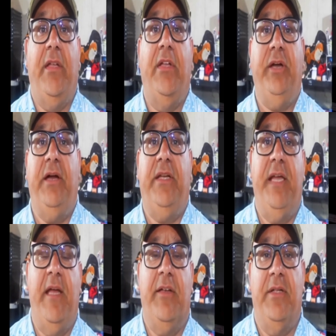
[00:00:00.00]
The charging
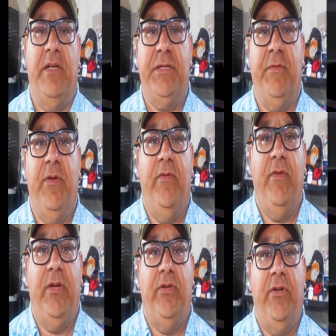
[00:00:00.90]
handle doesn't move
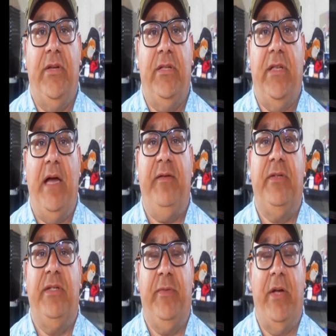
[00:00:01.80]
when you shoot, it's
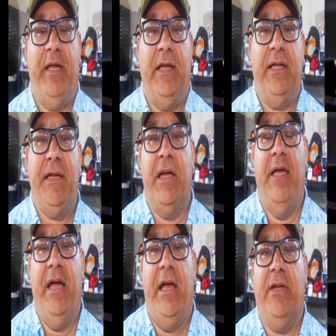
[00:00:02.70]
non-reciprocating,
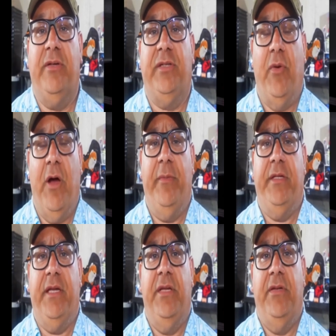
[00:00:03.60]
and you can swap it
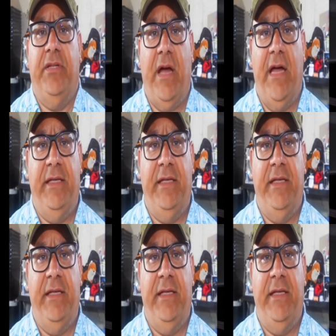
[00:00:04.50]
to either side